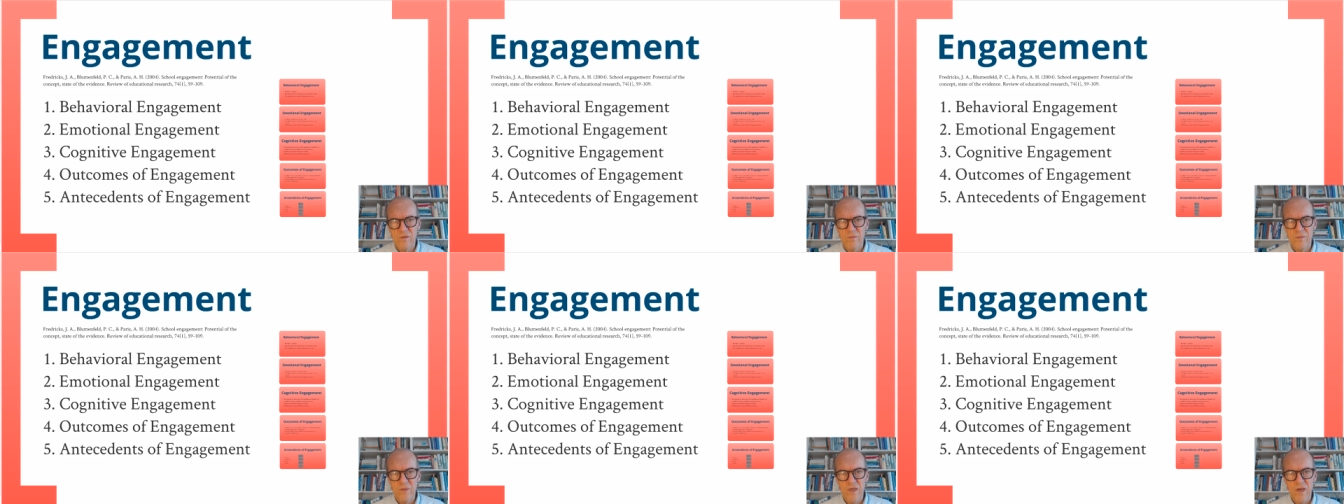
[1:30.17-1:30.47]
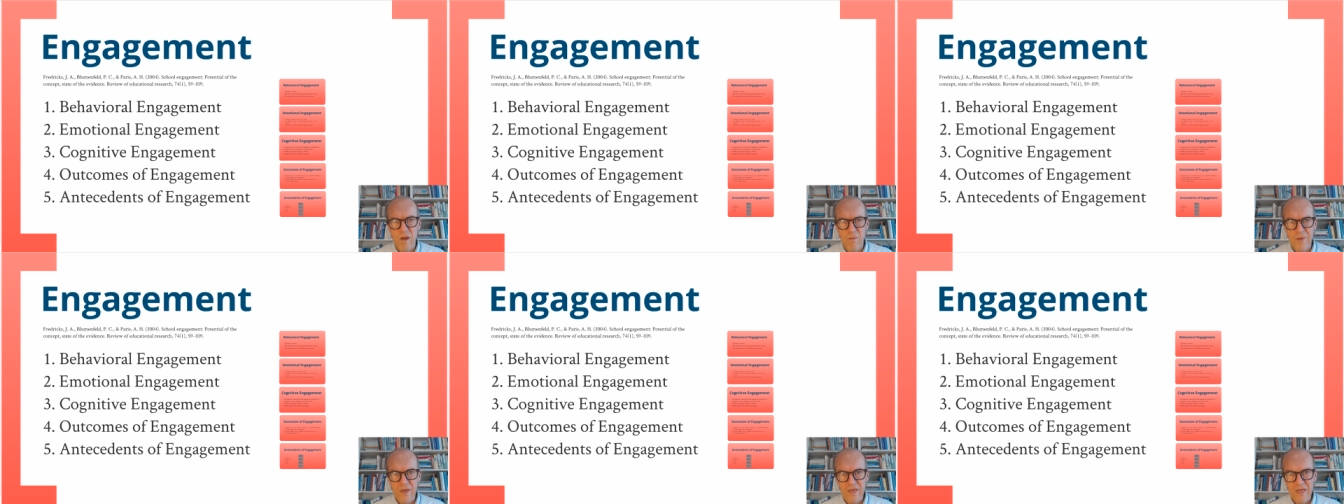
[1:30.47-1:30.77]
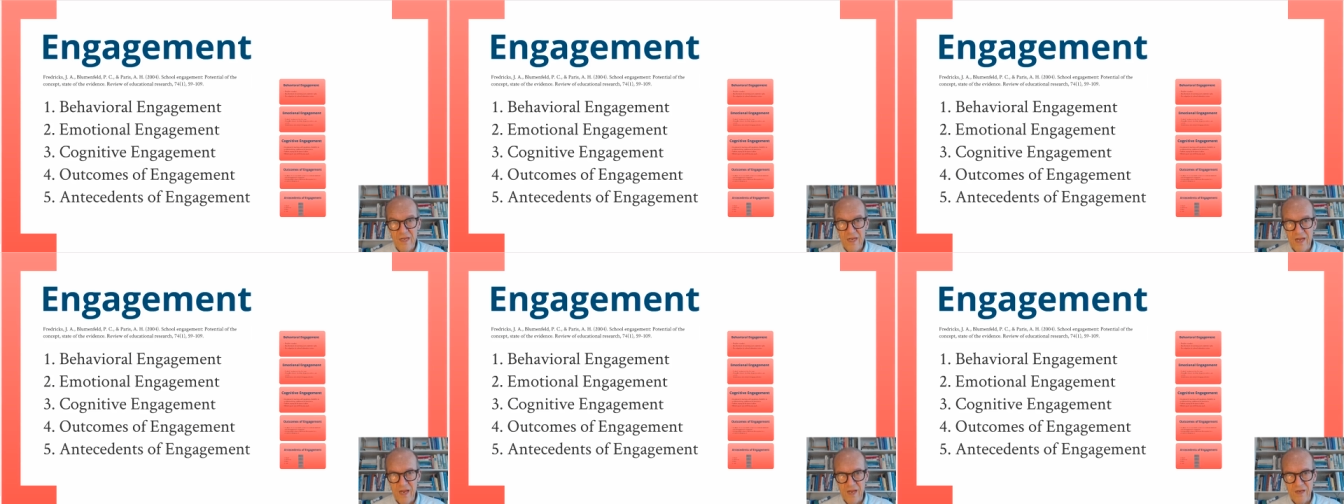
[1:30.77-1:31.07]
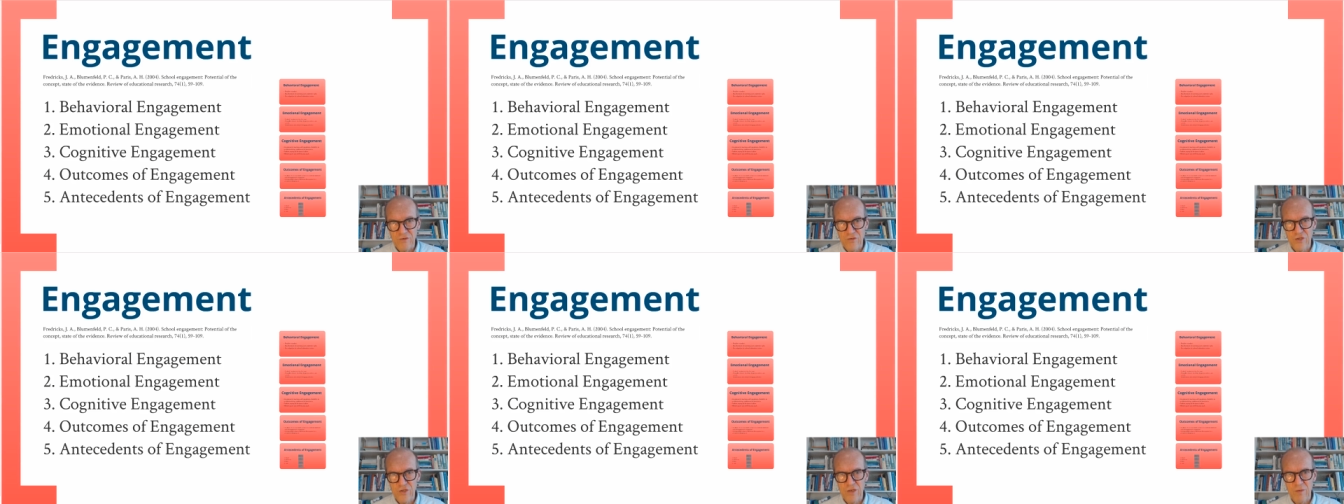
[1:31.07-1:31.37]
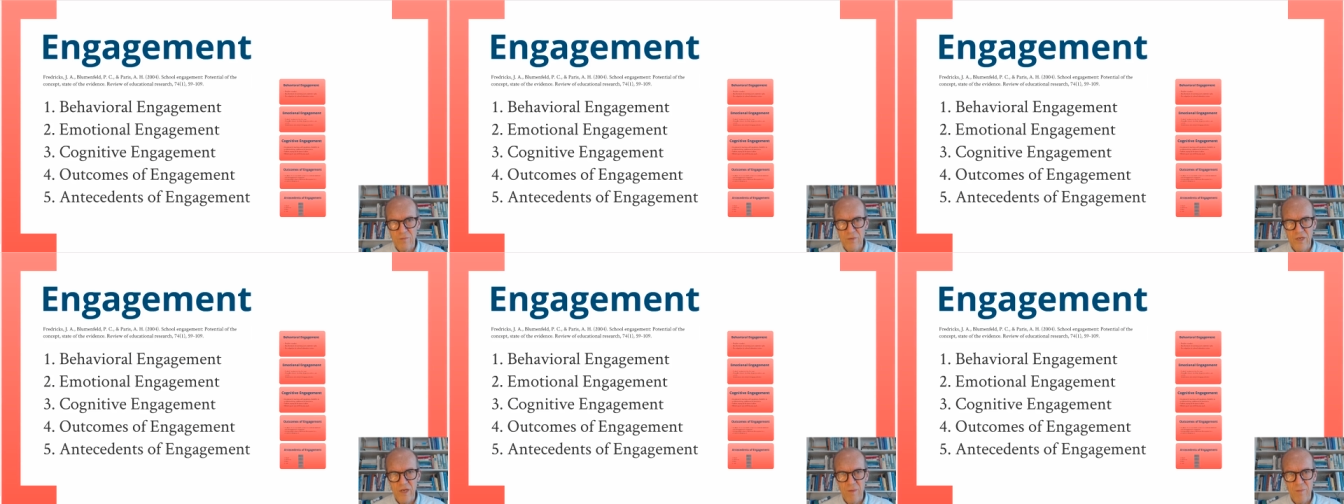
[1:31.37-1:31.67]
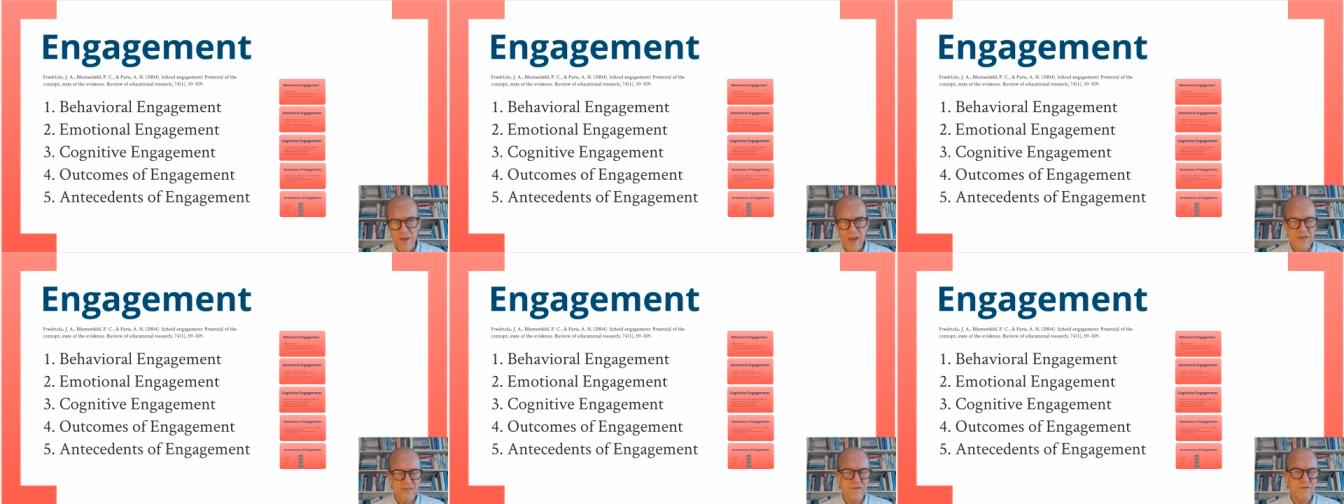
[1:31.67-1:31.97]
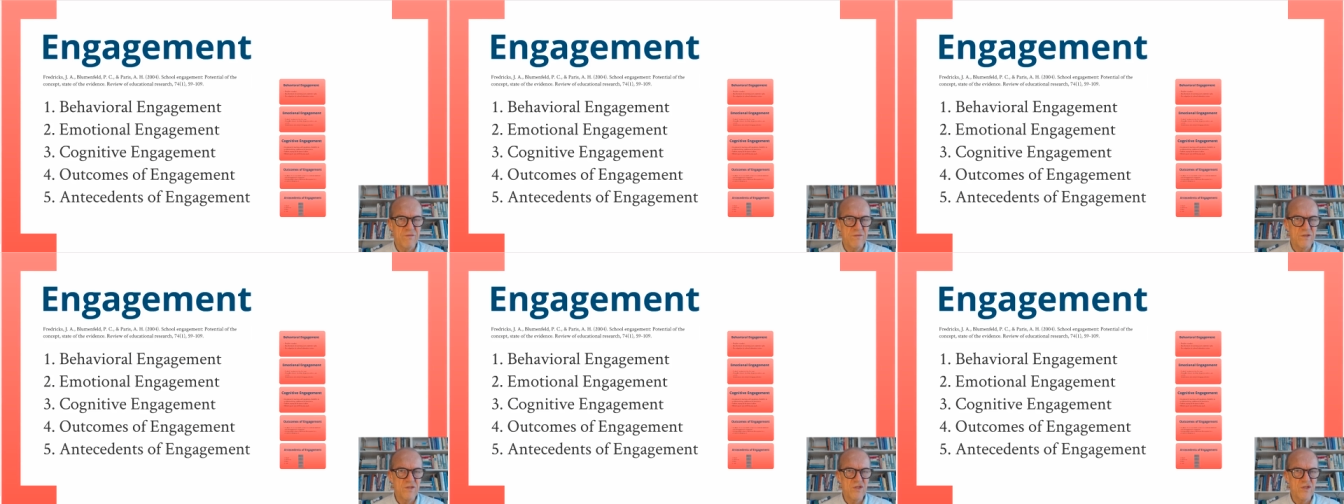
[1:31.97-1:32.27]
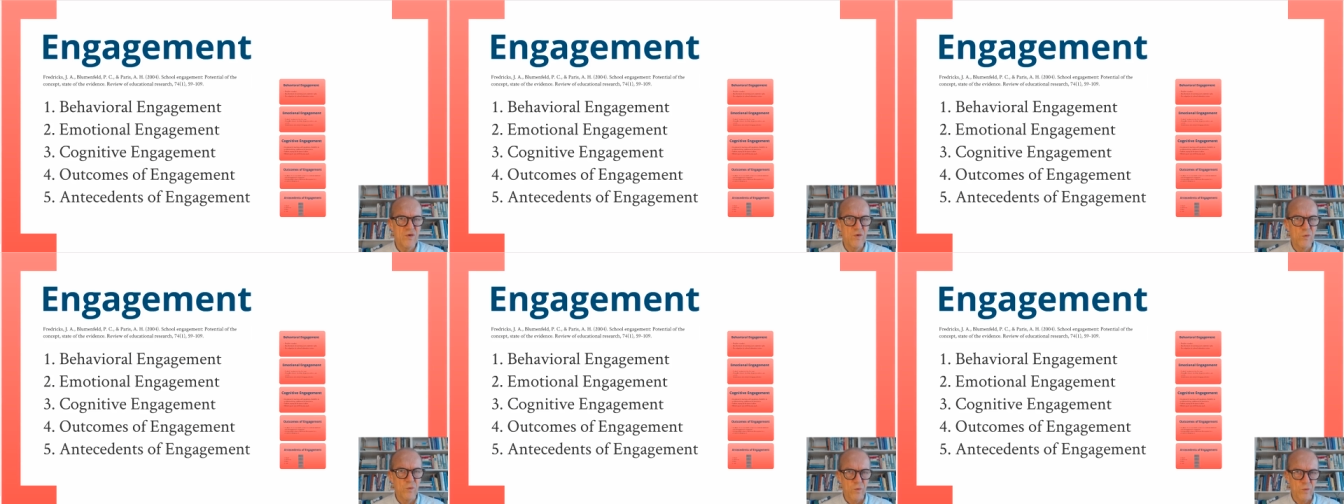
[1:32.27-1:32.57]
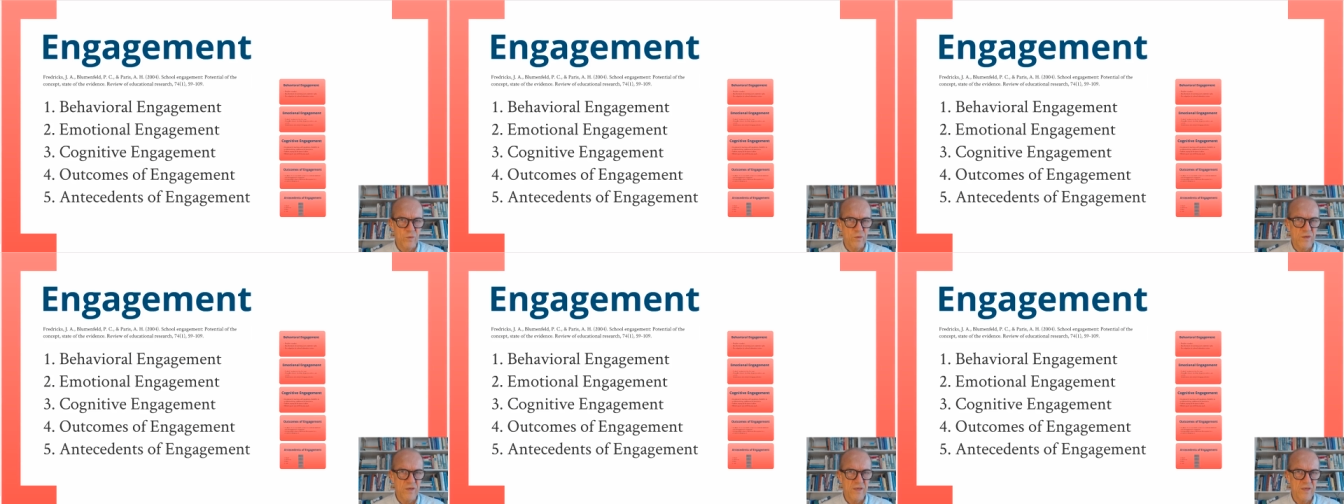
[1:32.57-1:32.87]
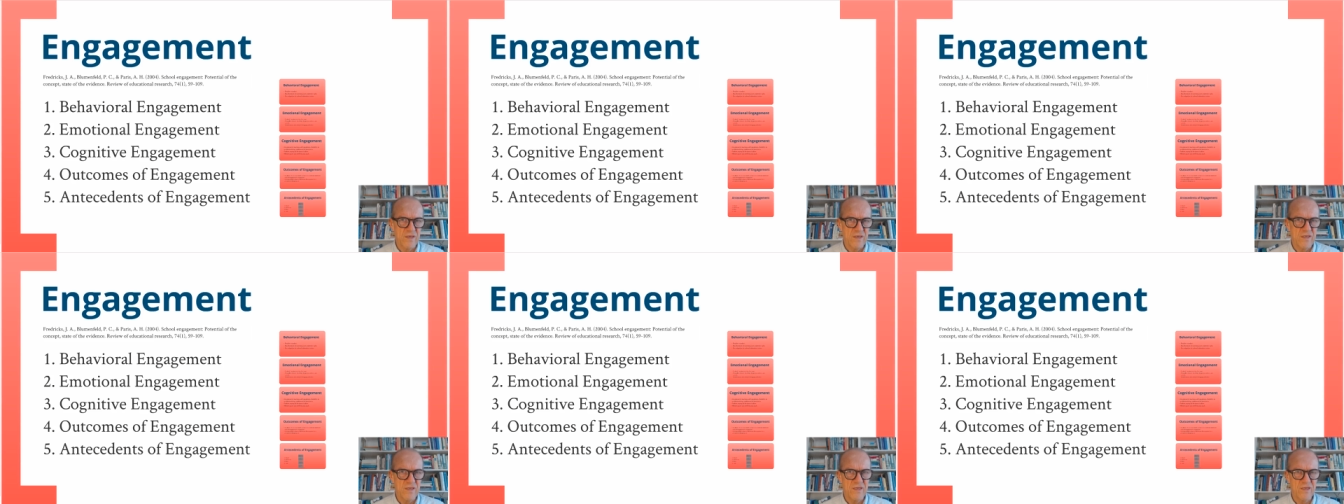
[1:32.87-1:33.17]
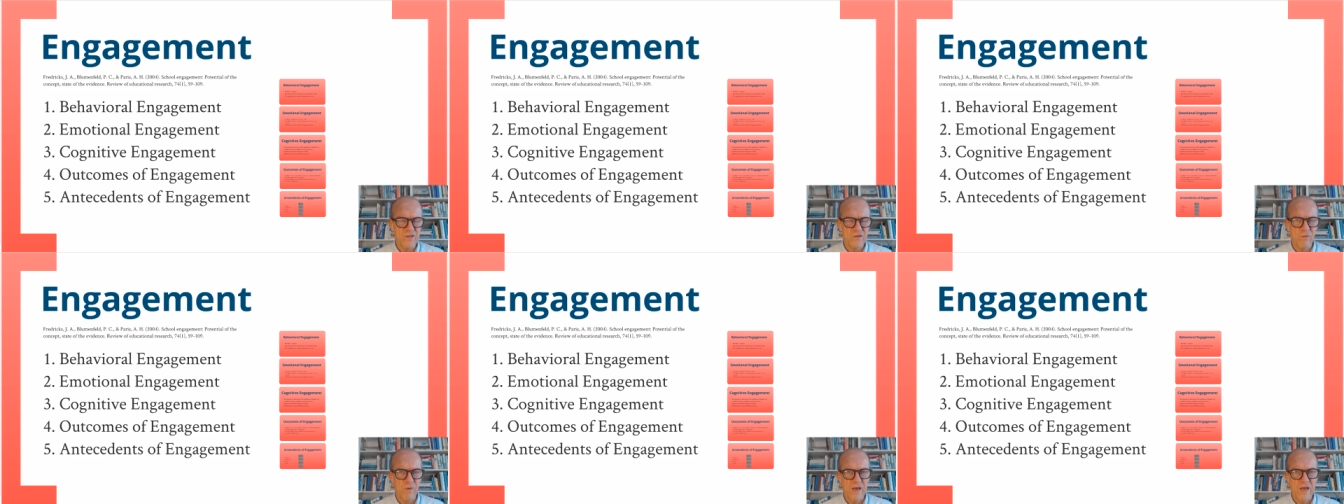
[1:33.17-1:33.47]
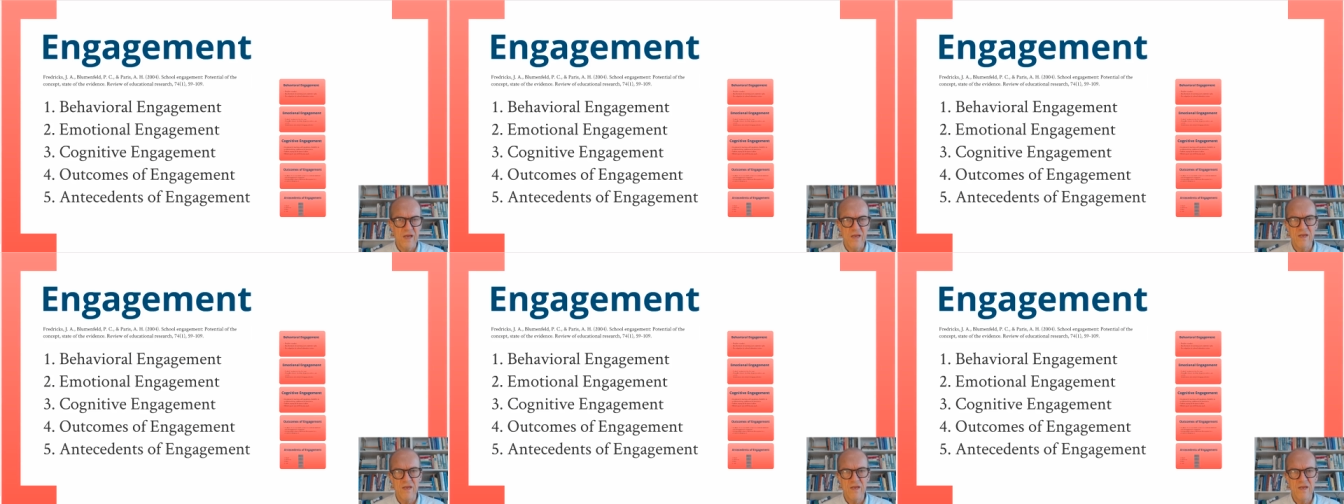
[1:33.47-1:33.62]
become engaged and become active in school, and in this way